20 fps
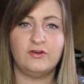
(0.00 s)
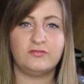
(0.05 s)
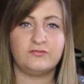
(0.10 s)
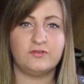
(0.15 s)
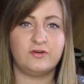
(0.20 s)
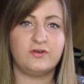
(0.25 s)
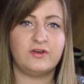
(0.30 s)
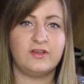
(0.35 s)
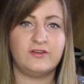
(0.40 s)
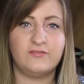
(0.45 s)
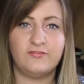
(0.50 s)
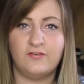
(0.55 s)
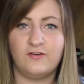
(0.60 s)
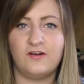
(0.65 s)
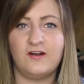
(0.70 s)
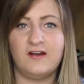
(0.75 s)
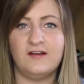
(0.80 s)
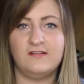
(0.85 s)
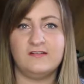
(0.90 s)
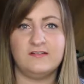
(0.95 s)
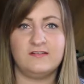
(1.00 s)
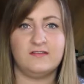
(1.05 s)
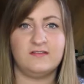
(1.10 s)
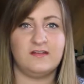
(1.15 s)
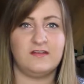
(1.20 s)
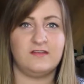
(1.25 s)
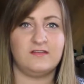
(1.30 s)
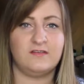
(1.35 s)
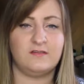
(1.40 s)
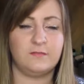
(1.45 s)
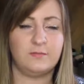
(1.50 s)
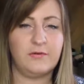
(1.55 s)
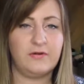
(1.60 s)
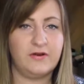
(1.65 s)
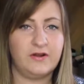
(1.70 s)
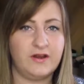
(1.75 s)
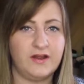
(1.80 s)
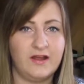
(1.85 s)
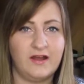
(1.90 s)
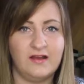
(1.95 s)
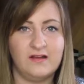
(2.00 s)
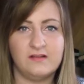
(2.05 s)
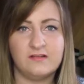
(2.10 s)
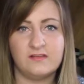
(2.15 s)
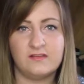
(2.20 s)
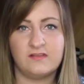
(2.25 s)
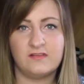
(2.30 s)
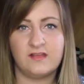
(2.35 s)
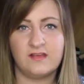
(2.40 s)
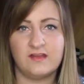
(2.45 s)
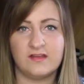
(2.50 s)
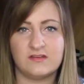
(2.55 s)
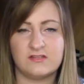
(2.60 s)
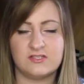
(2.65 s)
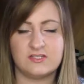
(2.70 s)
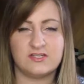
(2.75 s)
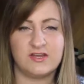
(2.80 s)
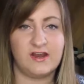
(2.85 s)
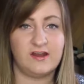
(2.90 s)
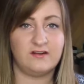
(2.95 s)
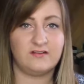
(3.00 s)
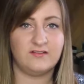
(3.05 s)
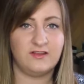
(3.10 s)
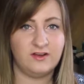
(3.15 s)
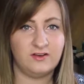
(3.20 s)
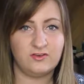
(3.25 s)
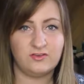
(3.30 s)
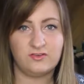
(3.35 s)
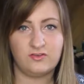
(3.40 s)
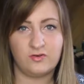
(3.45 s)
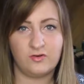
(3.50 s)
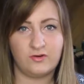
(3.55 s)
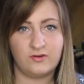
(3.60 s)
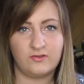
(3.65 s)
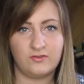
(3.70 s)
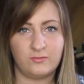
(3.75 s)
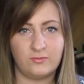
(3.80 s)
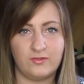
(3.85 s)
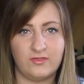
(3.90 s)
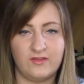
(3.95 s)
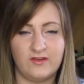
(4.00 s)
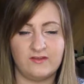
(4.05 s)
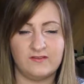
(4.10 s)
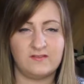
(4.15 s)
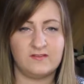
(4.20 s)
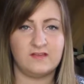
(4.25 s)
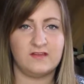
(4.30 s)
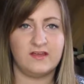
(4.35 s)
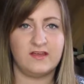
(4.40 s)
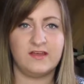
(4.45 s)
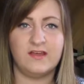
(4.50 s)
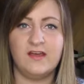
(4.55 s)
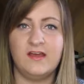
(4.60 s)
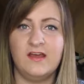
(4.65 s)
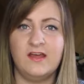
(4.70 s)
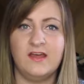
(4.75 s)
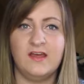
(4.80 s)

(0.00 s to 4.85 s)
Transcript: rooting for us and supporting us and sharing their stories with us, like